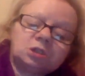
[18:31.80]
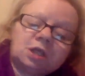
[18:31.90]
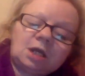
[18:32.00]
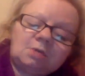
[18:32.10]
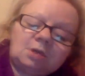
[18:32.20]

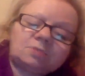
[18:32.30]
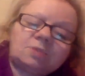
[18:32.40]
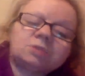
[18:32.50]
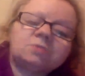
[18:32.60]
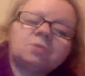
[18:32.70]
Care Act
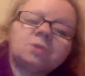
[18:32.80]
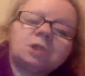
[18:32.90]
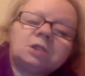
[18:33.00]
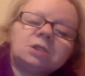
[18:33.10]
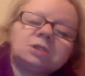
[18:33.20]

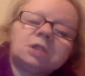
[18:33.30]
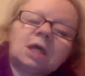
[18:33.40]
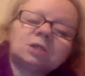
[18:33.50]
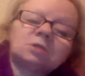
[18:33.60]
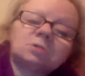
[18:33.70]
2014, is
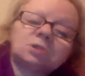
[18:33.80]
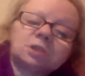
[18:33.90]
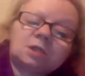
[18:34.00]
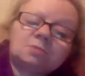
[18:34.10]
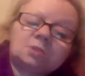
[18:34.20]
adult
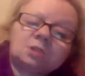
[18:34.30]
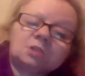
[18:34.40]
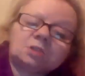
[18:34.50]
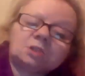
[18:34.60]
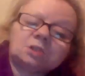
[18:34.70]

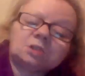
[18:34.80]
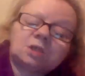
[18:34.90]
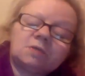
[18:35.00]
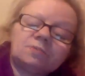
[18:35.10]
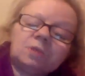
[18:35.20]
safeguarding.
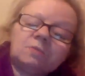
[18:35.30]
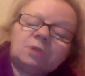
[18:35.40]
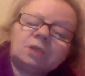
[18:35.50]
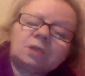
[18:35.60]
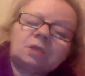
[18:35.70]
They've never
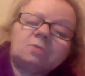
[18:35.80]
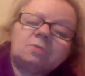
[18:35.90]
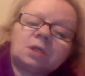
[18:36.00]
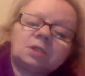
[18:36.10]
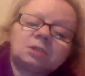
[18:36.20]
let go of
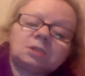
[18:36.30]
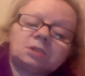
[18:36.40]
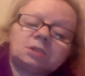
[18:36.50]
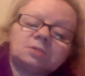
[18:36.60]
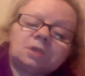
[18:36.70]
that since
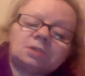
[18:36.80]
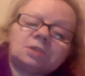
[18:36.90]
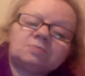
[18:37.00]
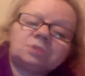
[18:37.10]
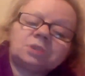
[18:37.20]

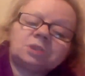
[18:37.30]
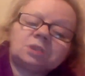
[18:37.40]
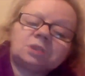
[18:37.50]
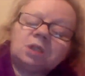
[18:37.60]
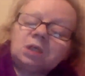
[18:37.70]
2017.
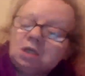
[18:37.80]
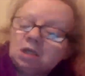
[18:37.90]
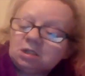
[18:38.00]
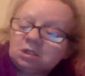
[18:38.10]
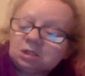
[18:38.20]

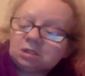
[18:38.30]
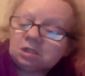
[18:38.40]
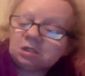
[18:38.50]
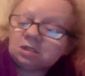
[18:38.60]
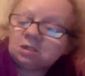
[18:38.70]
I did a
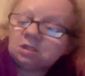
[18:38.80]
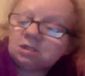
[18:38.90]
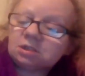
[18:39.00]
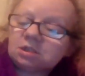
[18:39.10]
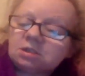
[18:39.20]
cease and
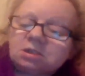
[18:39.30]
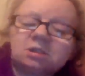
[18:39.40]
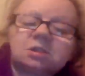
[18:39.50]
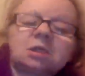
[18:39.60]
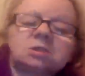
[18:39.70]
desist in
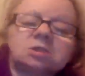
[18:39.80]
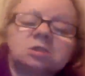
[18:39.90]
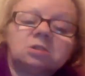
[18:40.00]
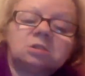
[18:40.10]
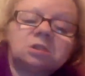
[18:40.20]
statute
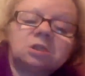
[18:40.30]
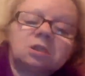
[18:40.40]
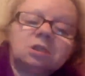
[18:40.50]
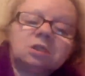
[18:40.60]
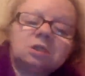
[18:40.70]
law,
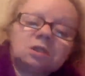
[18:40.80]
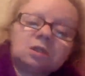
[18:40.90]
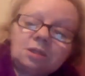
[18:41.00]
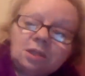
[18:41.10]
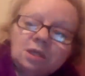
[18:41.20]

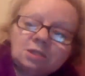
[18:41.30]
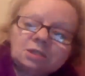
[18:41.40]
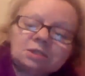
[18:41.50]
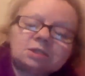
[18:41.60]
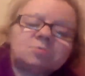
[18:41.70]
and their
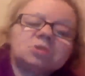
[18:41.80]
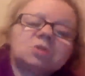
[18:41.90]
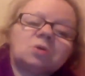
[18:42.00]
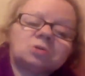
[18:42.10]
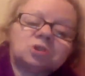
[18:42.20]
system is
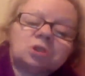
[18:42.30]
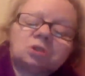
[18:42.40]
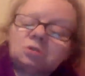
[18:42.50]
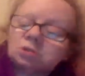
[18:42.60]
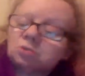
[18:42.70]
contract
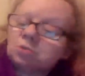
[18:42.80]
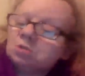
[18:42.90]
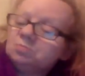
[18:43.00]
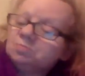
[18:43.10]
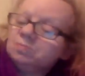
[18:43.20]
law as well.